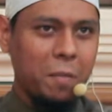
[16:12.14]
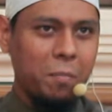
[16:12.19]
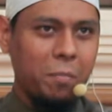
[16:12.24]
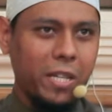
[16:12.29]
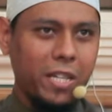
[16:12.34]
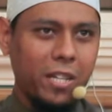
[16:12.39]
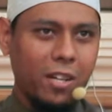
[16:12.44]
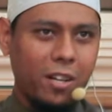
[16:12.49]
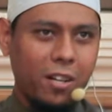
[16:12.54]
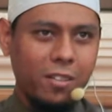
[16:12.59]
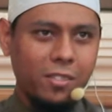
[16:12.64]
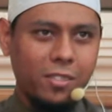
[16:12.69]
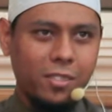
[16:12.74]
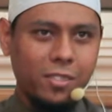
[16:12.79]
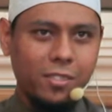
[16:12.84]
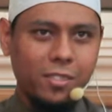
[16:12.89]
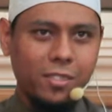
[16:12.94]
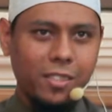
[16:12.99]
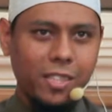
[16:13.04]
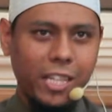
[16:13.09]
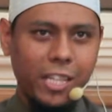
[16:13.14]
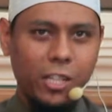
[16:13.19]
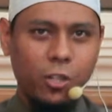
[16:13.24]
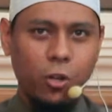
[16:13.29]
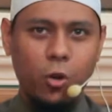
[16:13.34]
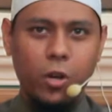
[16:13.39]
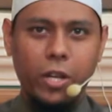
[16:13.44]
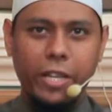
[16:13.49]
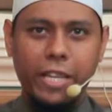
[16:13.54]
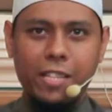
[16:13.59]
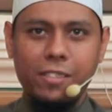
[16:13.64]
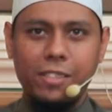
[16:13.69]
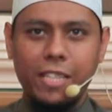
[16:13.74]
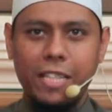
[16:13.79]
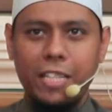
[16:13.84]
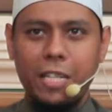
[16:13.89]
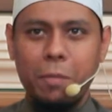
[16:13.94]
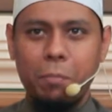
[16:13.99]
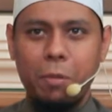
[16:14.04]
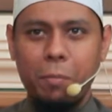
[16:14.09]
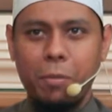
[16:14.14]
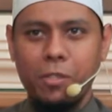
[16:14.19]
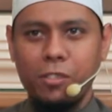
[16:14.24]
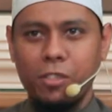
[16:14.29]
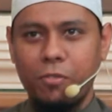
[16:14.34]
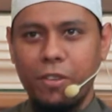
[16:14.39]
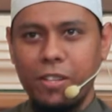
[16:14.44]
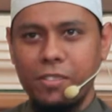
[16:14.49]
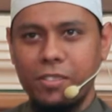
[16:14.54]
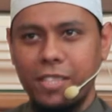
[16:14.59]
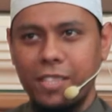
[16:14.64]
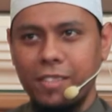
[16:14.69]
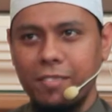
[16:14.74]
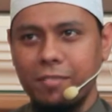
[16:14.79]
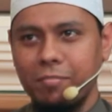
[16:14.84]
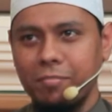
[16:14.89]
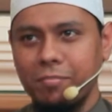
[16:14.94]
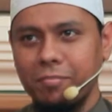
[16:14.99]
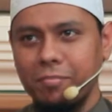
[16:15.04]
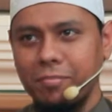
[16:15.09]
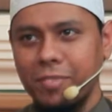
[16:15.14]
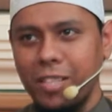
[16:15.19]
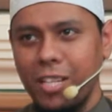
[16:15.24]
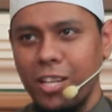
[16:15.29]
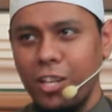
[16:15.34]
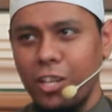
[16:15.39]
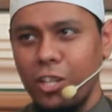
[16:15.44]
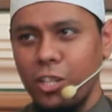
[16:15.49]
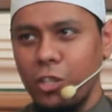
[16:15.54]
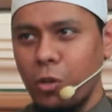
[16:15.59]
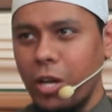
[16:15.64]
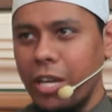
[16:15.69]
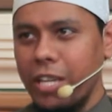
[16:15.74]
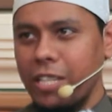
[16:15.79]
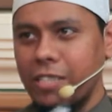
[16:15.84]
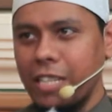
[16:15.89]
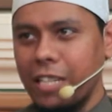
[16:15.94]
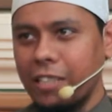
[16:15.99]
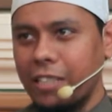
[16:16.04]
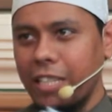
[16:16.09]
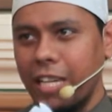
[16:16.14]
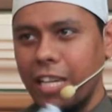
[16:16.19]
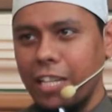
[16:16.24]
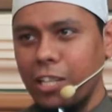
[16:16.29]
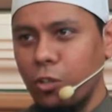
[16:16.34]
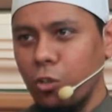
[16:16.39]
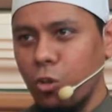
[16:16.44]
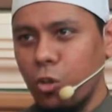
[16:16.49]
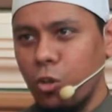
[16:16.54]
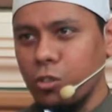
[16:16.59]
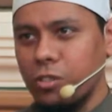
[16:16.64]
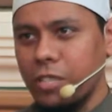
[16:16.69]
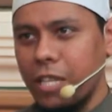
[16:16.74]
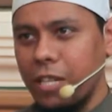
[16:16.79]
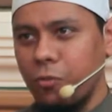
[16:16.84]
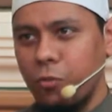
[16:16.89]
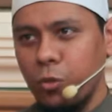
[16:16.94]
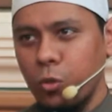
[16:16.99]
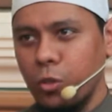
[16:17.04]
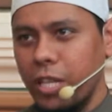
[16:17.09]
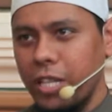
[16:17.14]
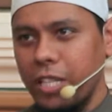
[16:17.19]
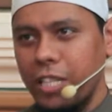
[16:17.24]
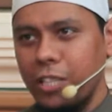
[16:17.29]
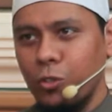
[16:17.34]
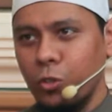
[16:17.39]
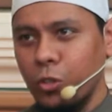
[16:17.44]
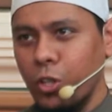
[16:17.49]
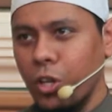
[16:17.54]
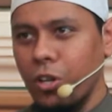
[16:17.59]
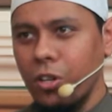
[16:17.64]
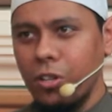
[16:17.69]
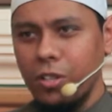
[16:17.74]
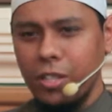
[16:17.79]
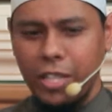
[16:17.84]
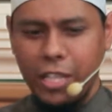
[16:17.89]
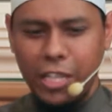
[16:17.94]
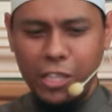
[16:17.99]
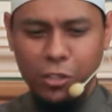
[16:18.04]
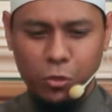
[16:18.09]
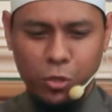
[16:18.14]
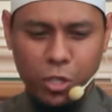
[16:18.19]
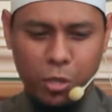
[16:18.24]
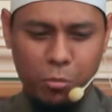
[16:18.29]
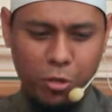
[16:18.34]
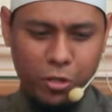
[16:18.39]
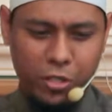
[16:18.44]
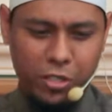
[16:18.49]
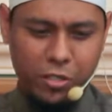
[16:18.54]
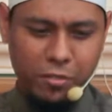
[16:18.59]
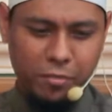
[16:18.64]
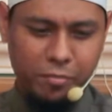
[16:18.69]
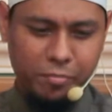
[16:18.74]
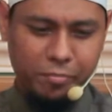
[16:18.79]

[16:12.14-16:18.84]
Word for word: Because it go against any the purpose of fasting. You are injecting any glucose and food any into your, into your body.